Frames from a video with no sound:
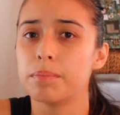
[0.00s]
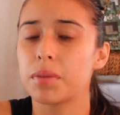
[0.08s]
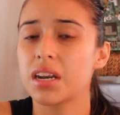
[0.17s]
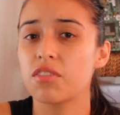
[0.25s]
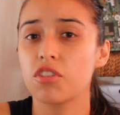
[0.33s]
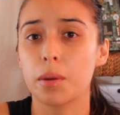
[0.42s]

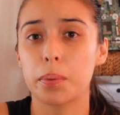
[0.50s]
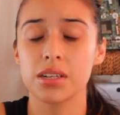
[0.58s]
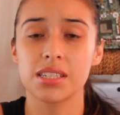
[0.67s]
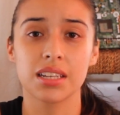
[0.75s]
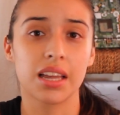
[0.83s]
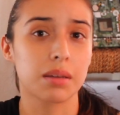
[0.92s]
But if you're a
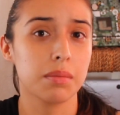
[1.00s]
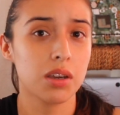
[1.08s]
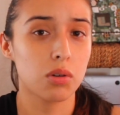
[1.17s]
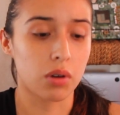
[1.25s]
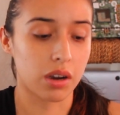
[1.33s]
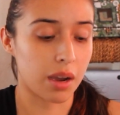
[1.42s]
person like me
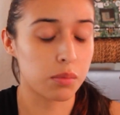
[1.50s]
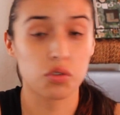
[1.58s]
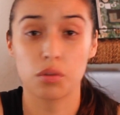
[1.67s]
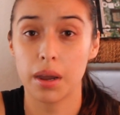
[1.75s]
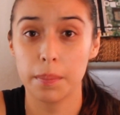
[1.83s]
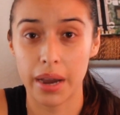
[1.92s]
who comes
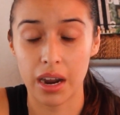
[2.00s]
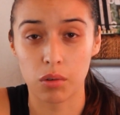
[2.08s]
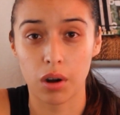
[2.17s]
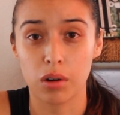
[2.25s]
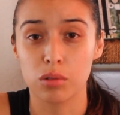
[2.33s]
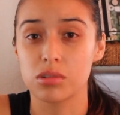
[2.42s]
from my
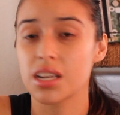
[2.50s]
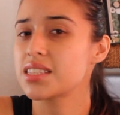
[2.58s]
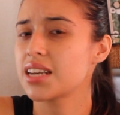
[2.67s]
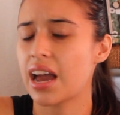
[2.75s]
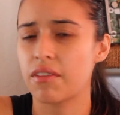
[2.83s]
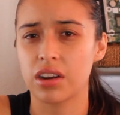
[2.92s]
background, who
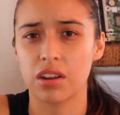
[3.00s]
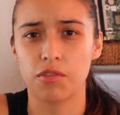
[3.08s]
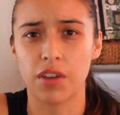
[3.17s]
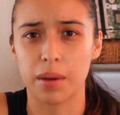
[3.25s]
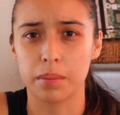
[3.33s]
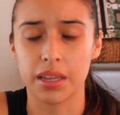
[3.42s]
doesn't have any
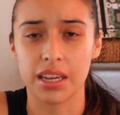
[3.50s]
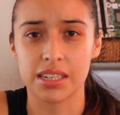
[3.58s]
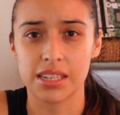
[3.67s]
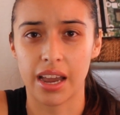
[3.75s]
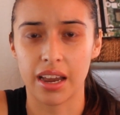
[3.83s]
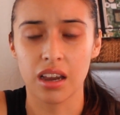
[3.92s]
family in
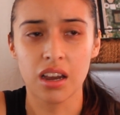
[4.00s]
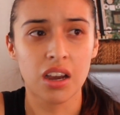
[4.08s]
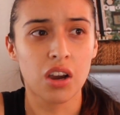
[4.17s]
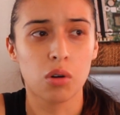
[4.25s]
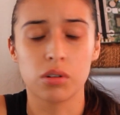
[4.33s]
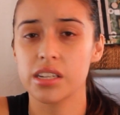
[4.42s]
tech,
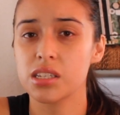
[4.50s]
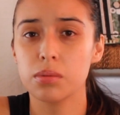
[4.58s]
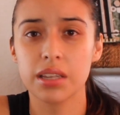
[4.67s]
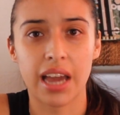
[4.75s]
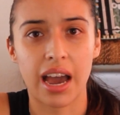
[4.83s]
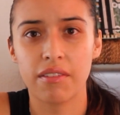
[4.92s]
who doesn't
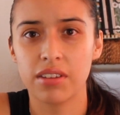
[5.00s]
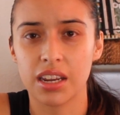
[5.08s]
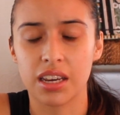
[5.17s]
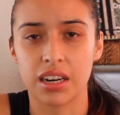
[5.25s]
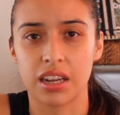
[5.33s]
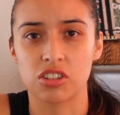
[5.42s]
really have any
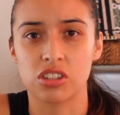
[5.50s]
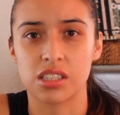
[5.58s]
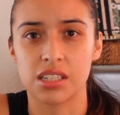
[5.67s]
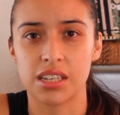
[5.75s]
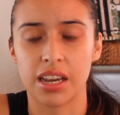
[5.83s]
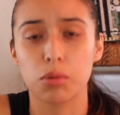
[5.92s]
connections
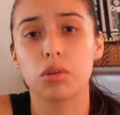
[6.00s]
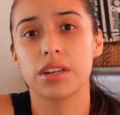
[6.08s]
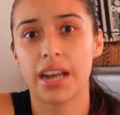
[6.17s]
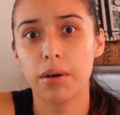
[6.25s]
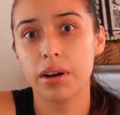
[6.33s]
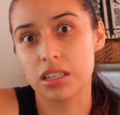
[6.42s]
in tech, well
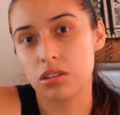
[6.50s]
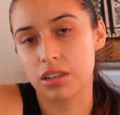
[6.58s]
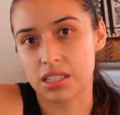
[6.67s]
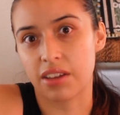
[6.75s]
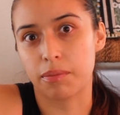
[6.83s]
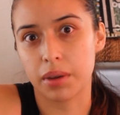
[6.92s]
now I do
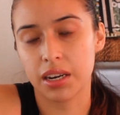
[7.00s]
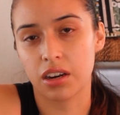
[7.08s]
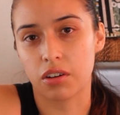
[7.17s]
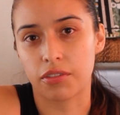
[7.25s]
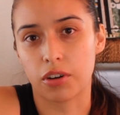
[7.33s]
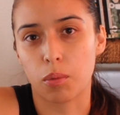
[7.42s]
because I've been
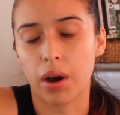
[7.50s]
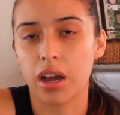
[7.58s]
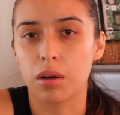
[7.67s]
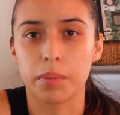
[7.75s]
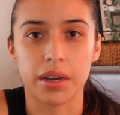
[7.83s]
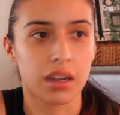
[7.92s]
here for a
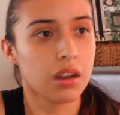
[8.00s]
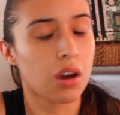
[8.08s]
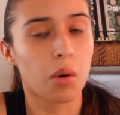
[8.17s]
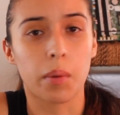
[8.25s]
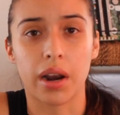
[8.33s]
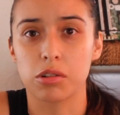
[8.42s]
while, but
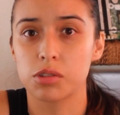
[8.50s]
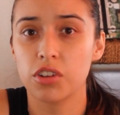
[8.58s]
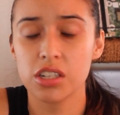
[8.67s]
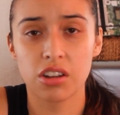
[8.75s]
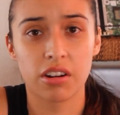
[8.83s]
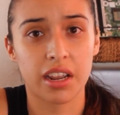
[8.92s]
when I was
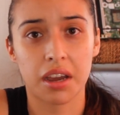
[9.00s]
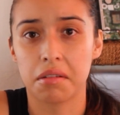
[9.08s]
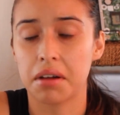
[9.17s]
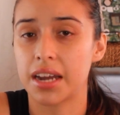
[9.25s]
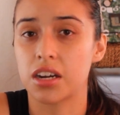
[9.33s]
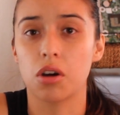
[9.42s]
first starting
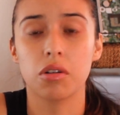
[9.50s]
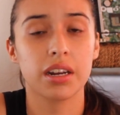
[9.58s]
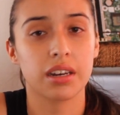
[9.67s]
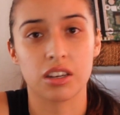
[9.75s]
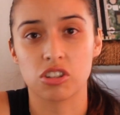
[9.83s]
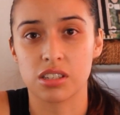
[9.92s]
out, I had no
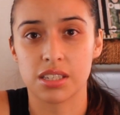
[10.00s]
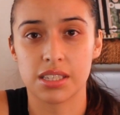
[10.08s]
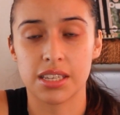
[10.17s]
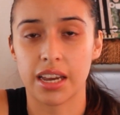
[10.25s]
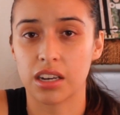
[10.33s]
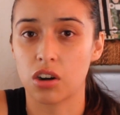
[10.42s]
connections in
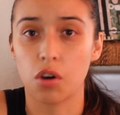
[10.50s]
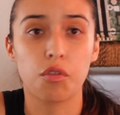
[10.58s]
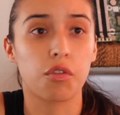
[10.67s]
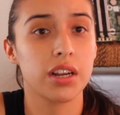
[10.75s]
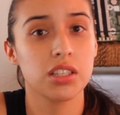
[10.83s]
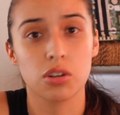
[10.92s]
tech, no
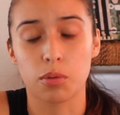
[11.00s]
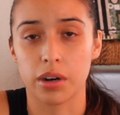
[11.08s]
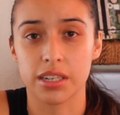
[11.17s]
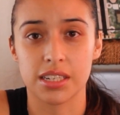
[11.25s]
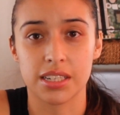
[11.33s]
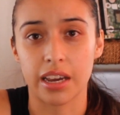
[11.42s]
friends who
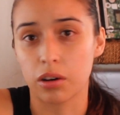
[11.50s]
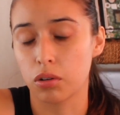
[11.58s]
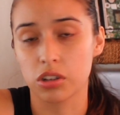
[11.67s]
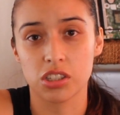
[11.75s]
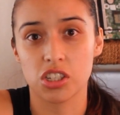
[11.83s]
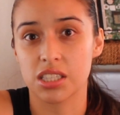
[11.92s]
worked in tech who
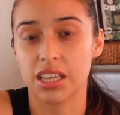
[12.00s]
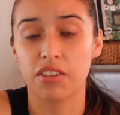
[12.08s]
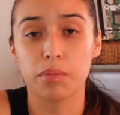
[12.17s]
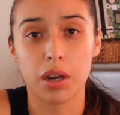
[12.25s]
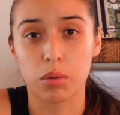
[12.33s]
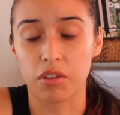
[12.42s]
would just
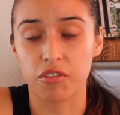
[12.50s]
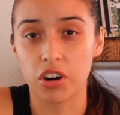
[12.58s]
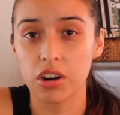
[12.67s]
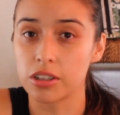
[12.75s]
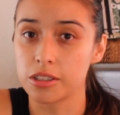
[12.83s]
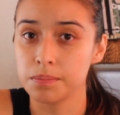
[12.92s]
give me a
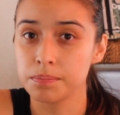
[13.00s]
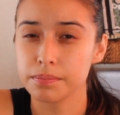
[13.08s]
referral.